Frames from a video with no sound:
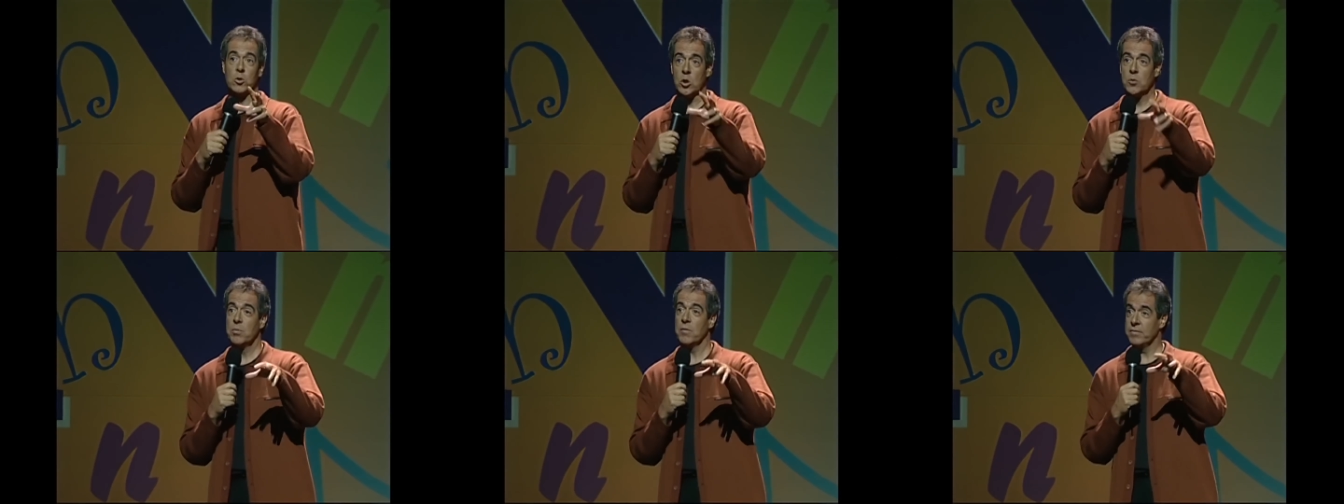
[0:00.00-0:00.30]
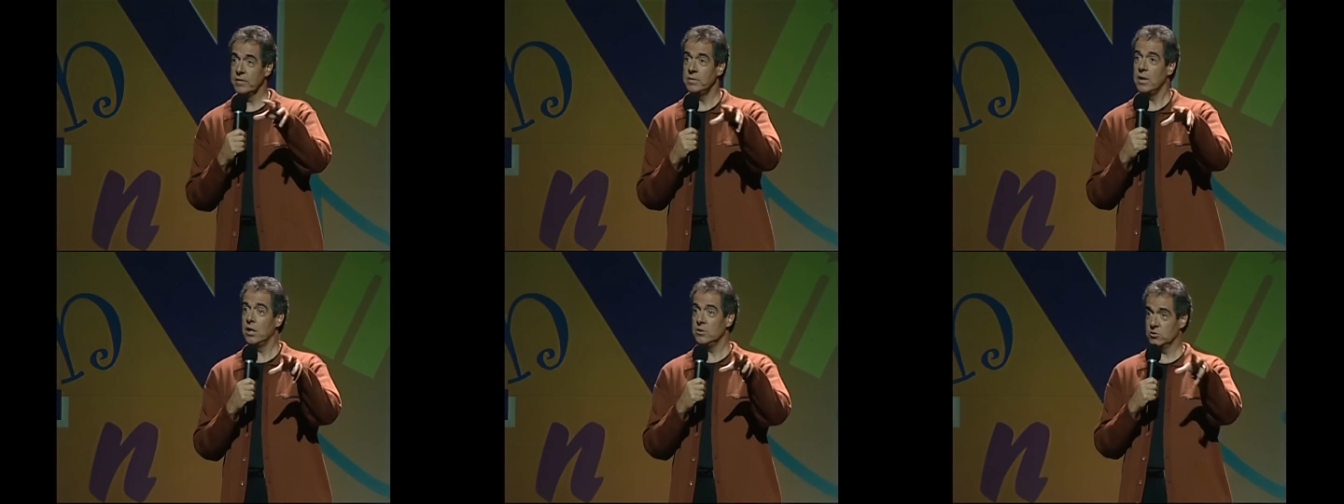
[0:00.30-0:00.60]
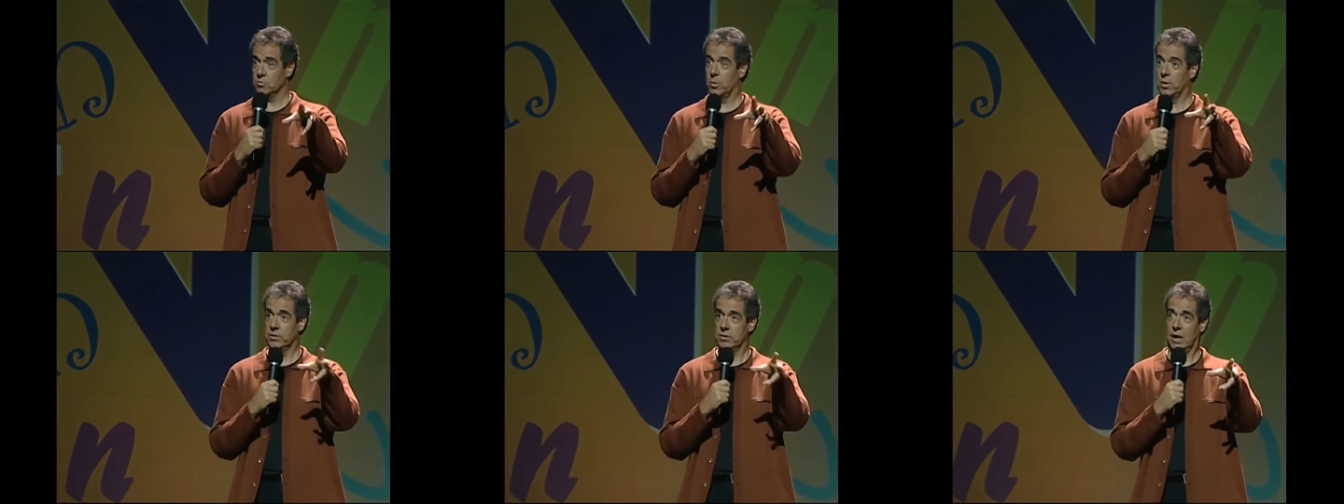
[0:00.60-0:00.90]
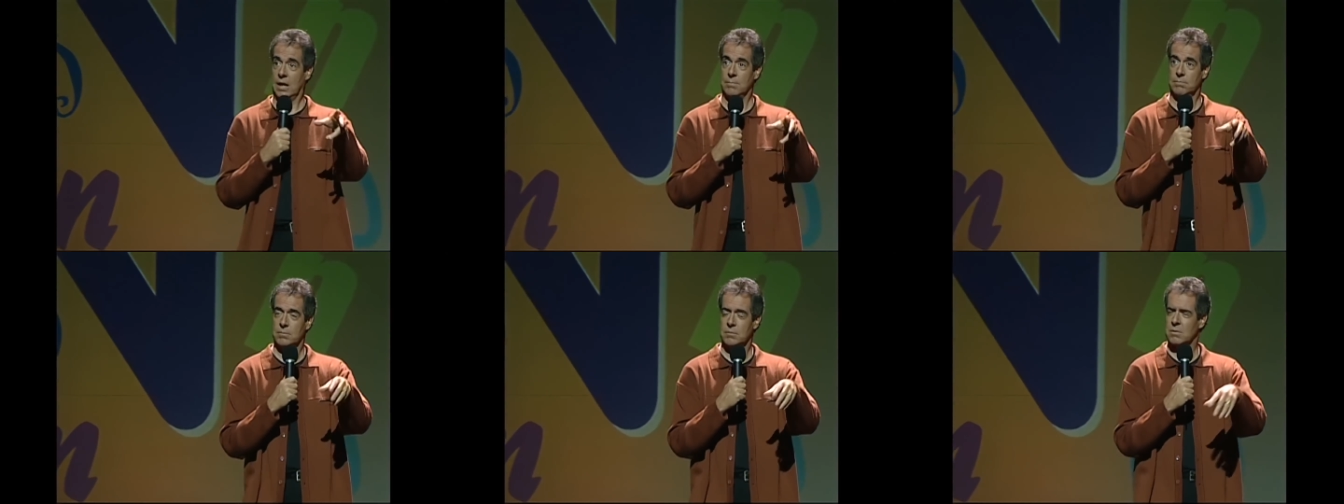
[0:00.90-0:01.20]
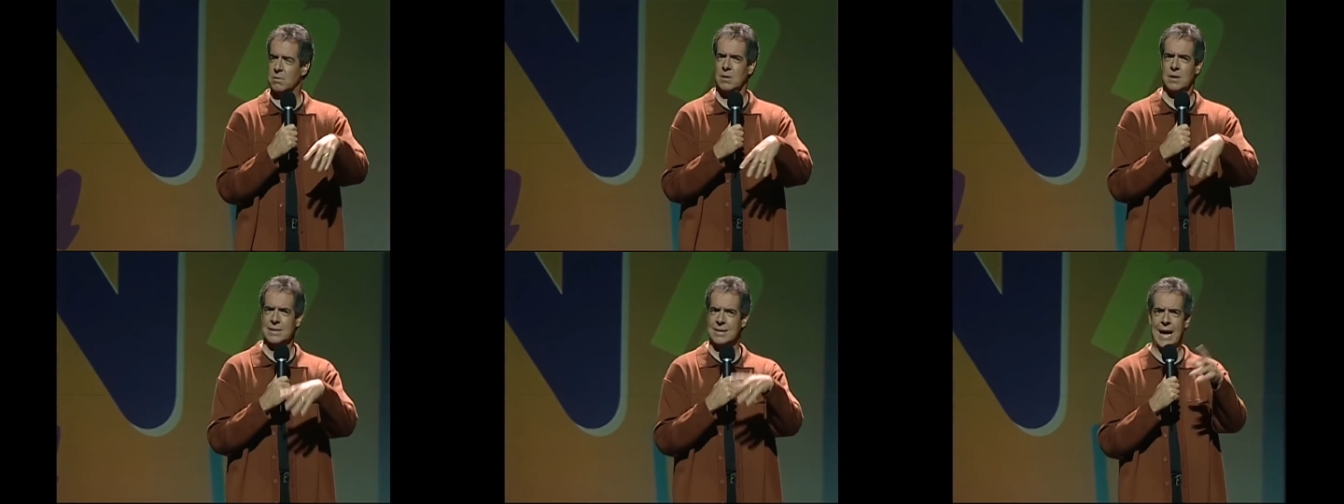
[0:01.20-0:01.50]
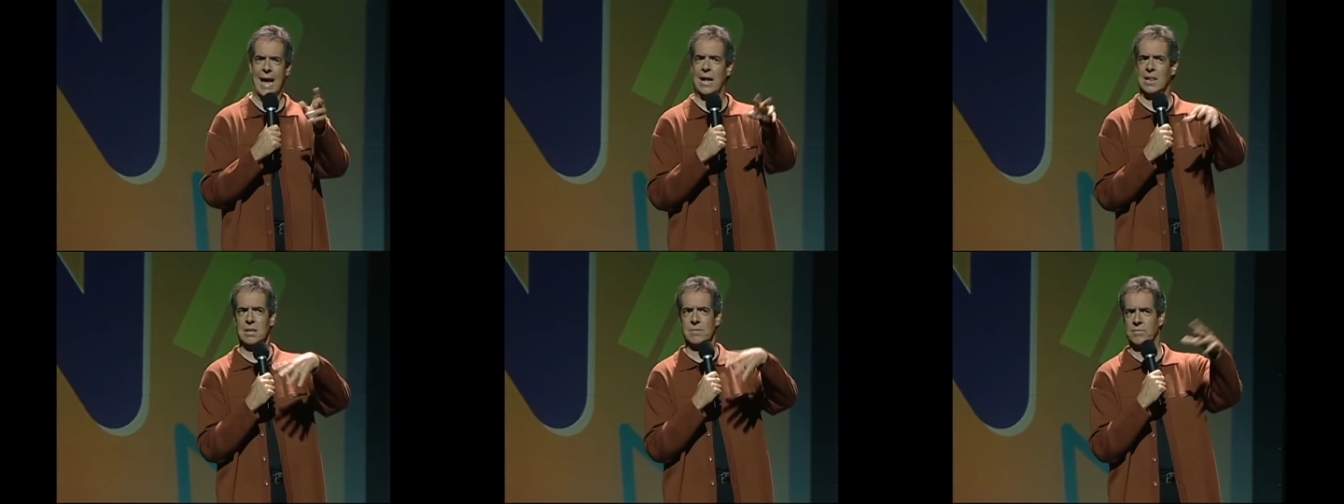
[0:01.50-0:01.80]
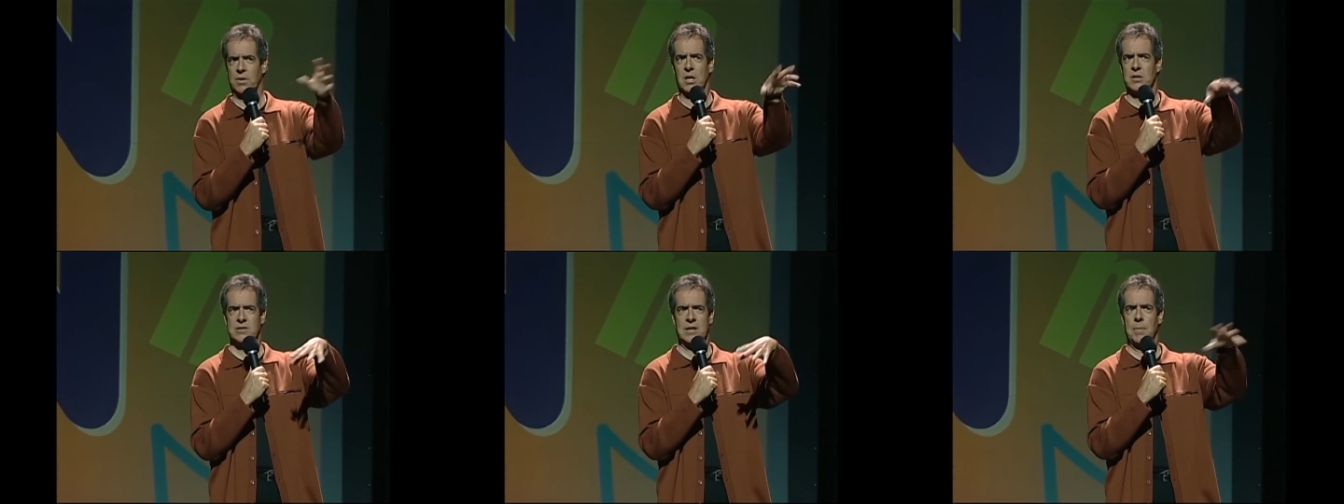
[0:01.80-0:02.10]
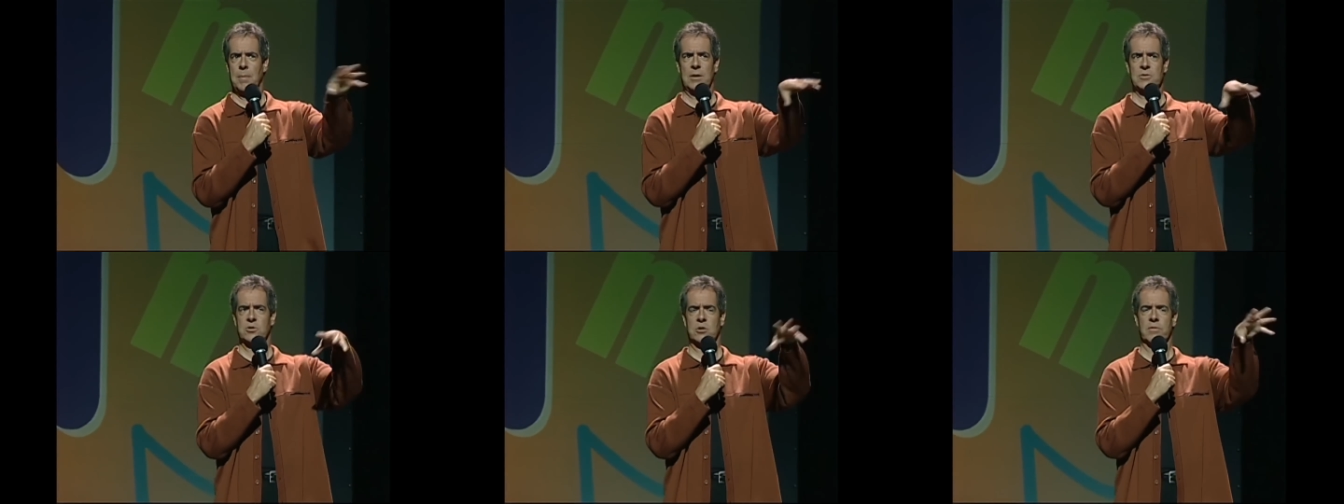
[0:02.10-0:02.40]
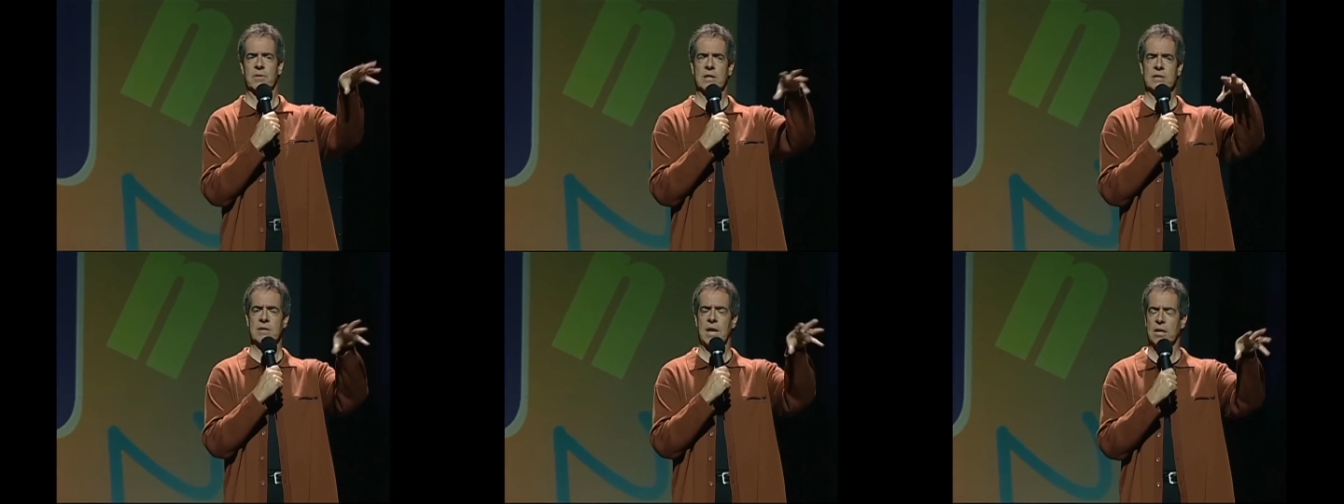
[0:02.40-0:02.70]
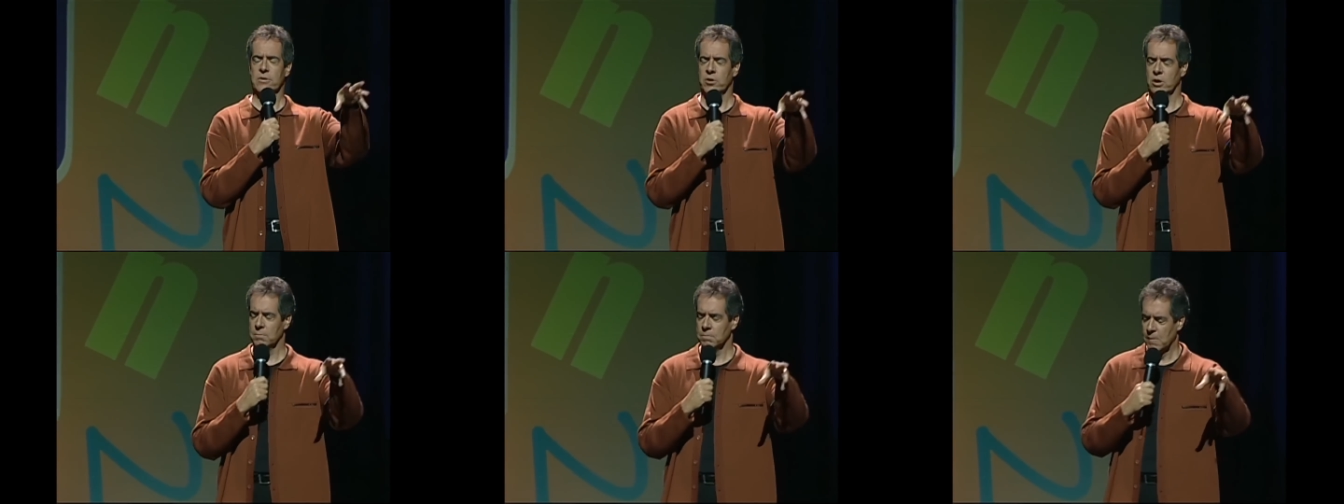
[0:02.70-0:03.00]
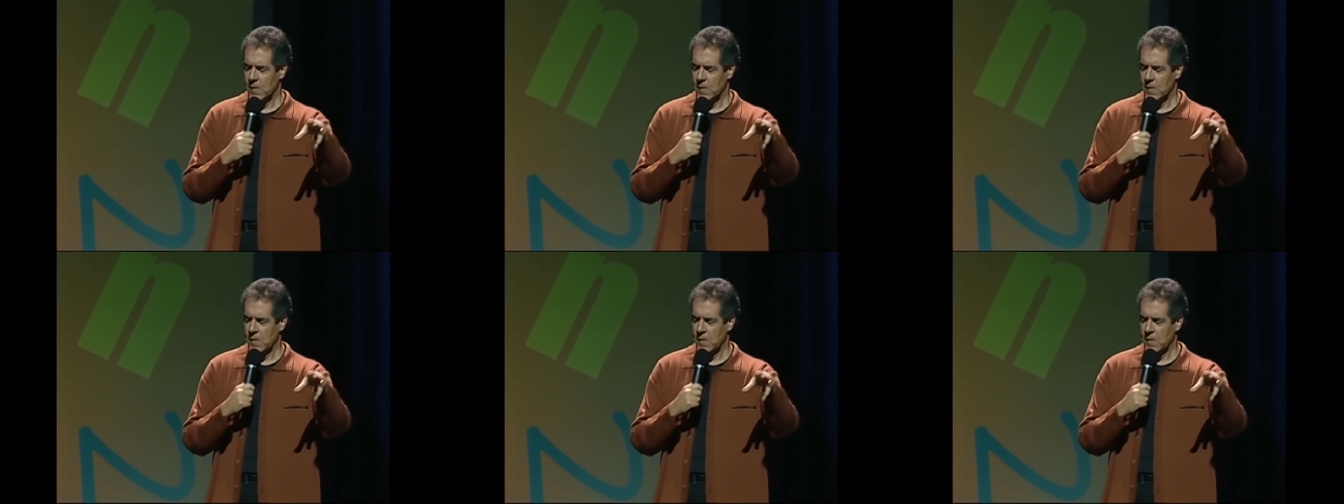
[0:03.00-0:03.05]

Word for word: a group of nuns one time, or a gaggle of nuns, I'm not sure of the exact term.